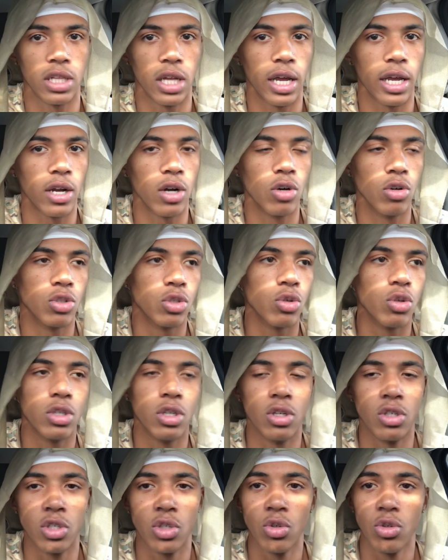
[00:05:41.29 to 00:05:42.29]
like, oh, 2 of
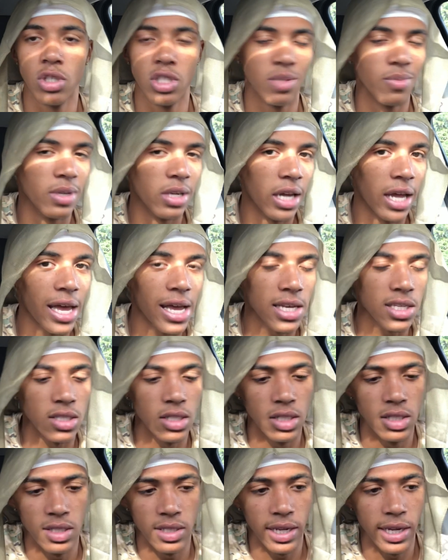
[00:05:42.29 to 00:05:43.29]
your students have been in
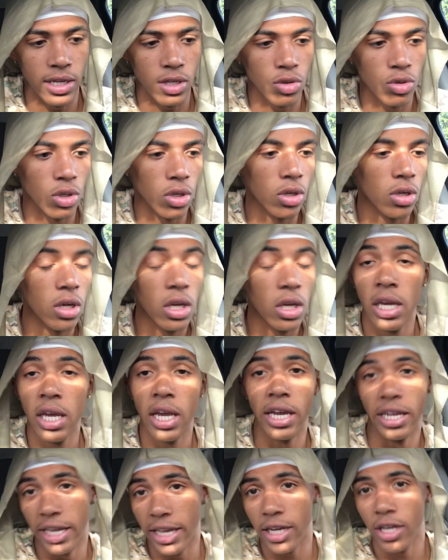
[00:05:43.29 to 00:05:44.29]
accidents, like, and
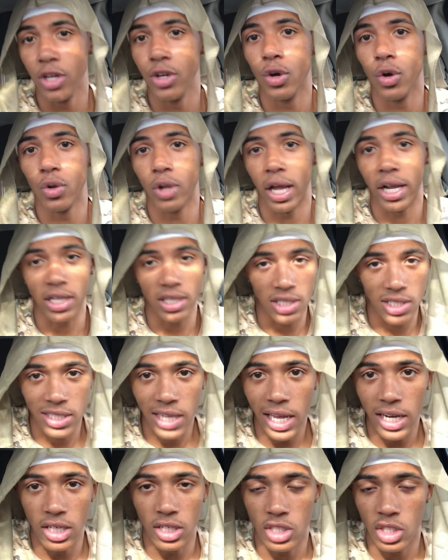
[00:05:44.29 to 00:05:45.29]
they didn't know, like, the
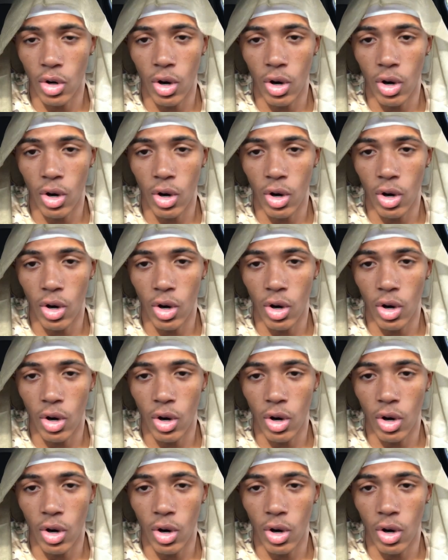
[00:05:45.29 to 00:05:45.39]
status.